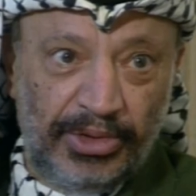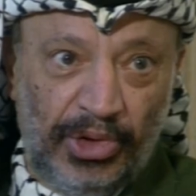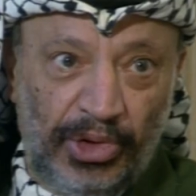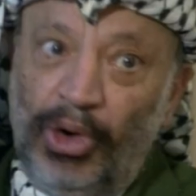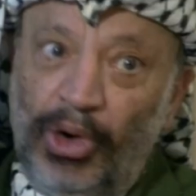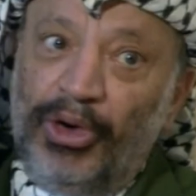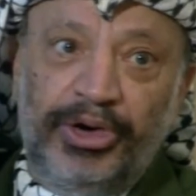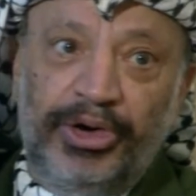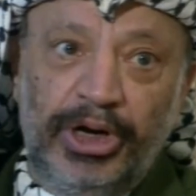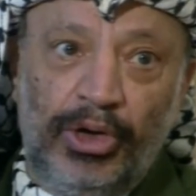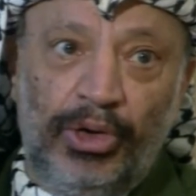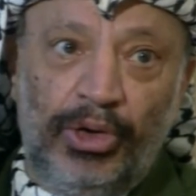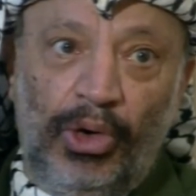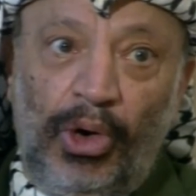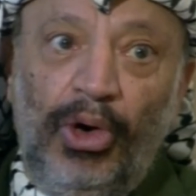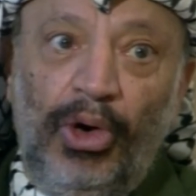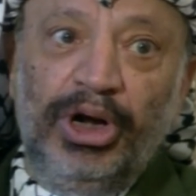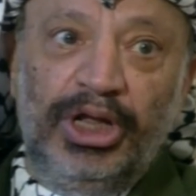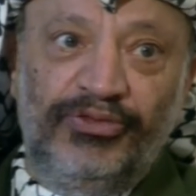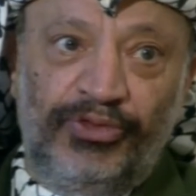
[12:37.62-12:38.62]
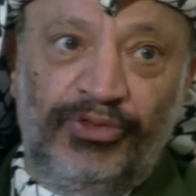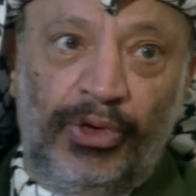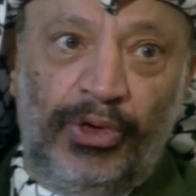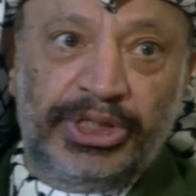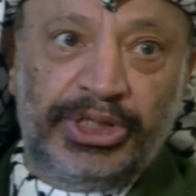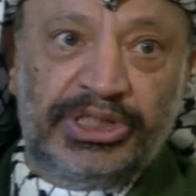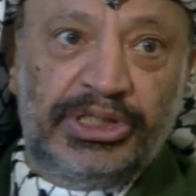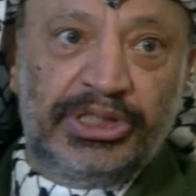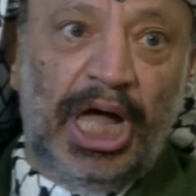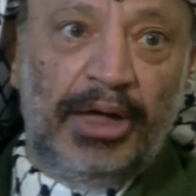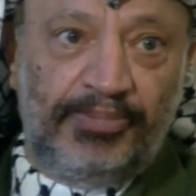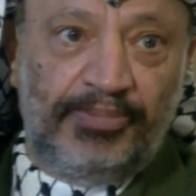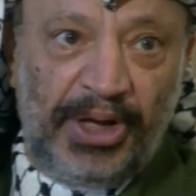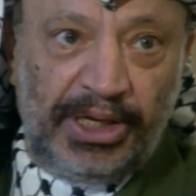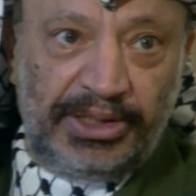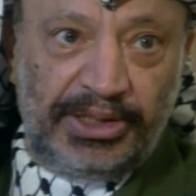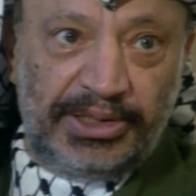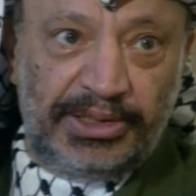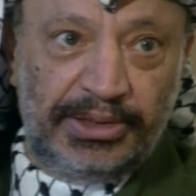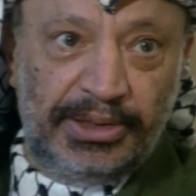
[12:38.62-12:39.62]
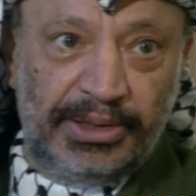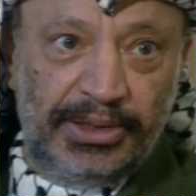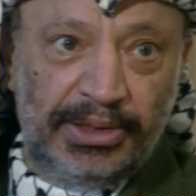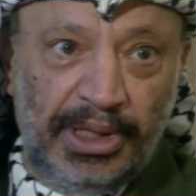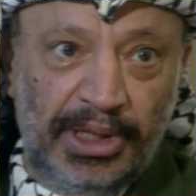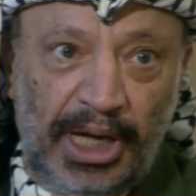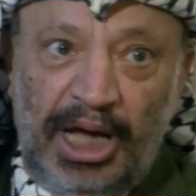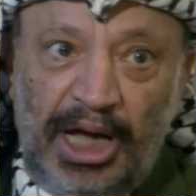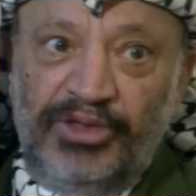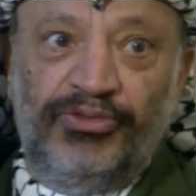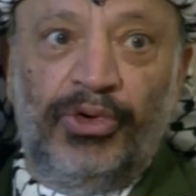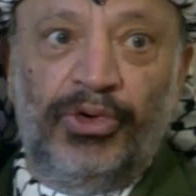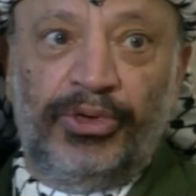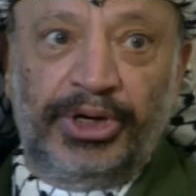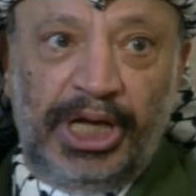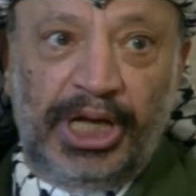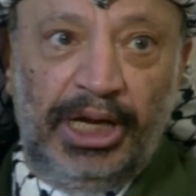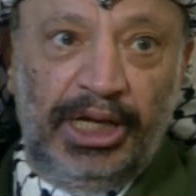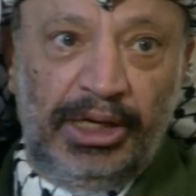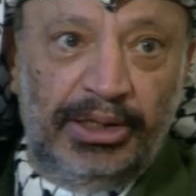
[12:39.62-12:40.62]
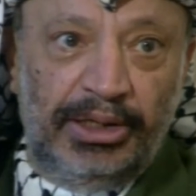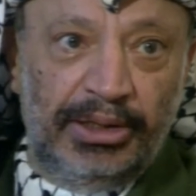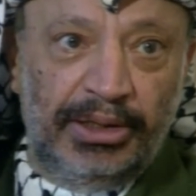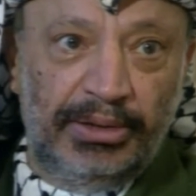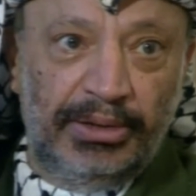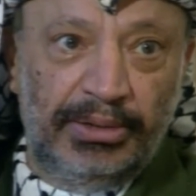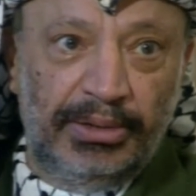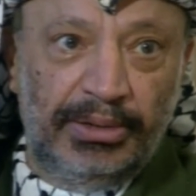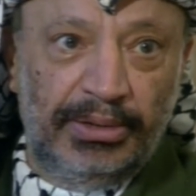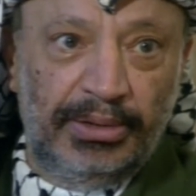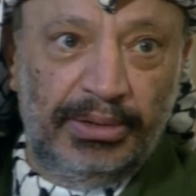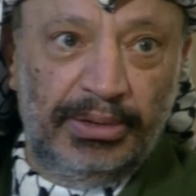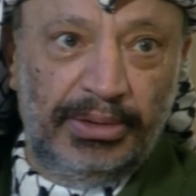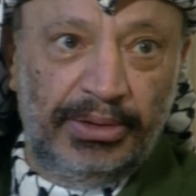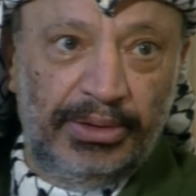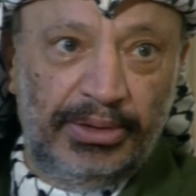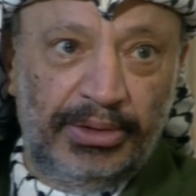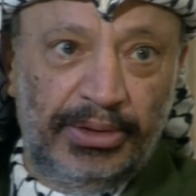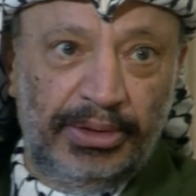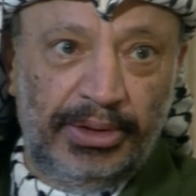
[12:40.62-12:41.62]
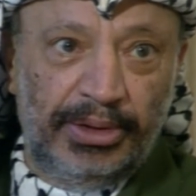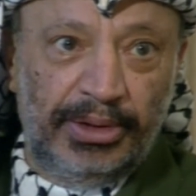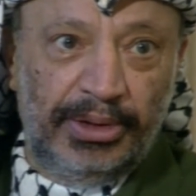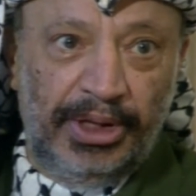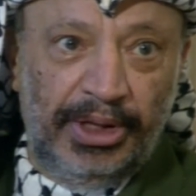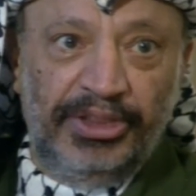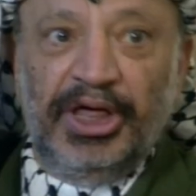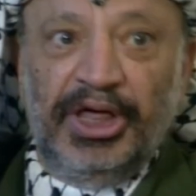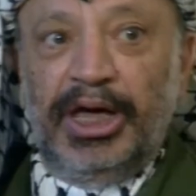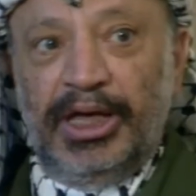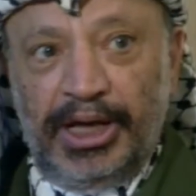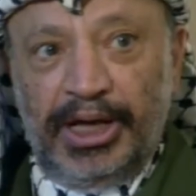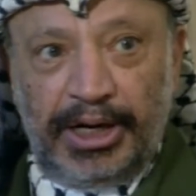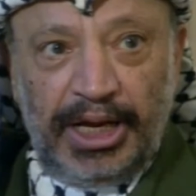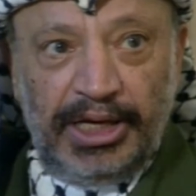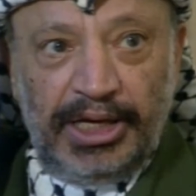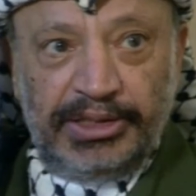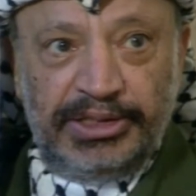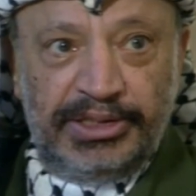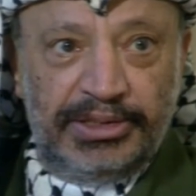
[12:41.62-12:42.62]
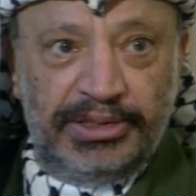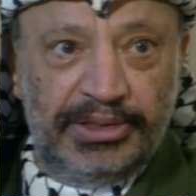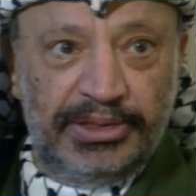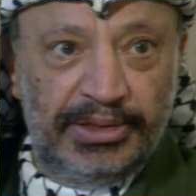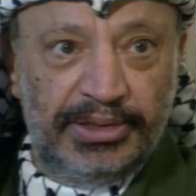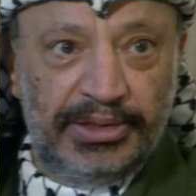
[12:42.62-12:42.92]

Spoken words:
Or no, only for snipings and for killing. In the air raids,